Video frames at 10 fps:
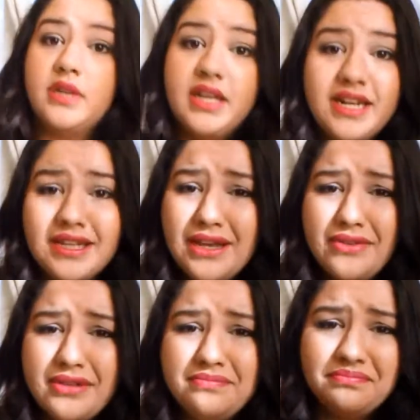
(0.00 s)
And I love
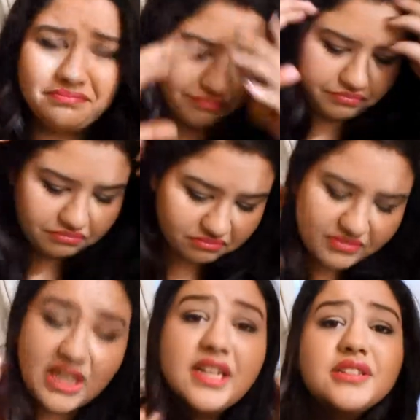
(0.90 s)
it.
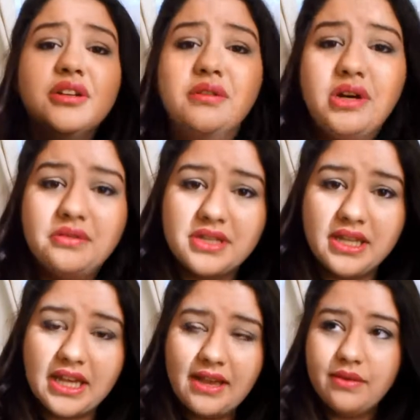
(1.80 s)
It's so cozy.
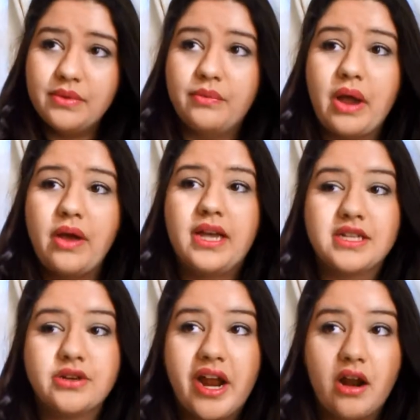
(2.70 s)
Like, I
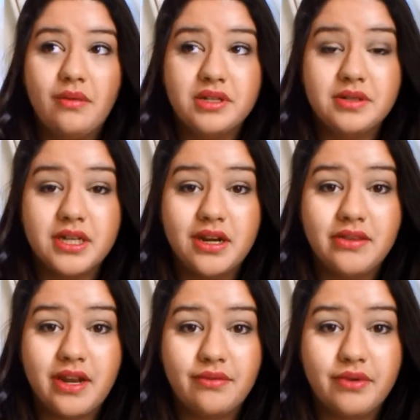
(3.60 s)
tried it on while she was there, and
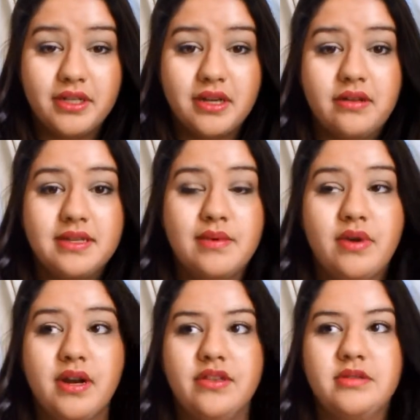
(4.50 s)
then I freaked out and said I
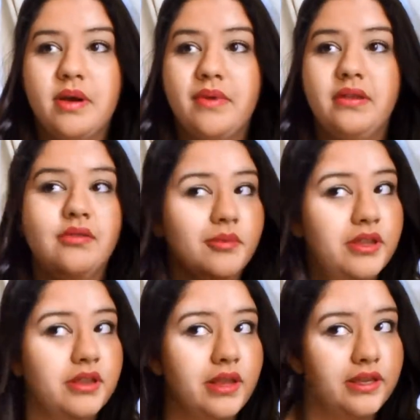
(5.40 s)
wanted it, and then she bought me for me
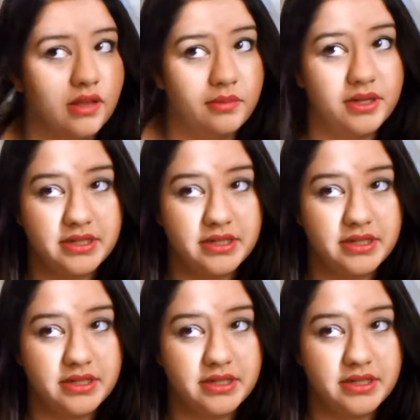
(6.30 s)
like a couple days